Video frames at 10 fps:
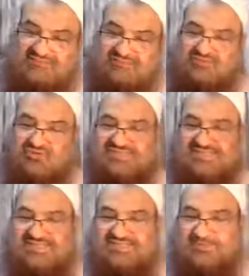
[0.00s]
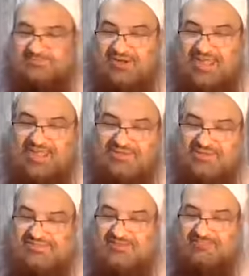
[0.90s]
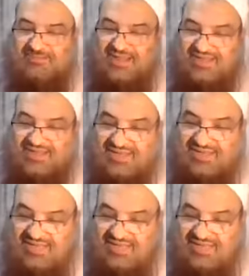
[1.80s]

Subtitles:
and forsakes the prayer and he does not pray,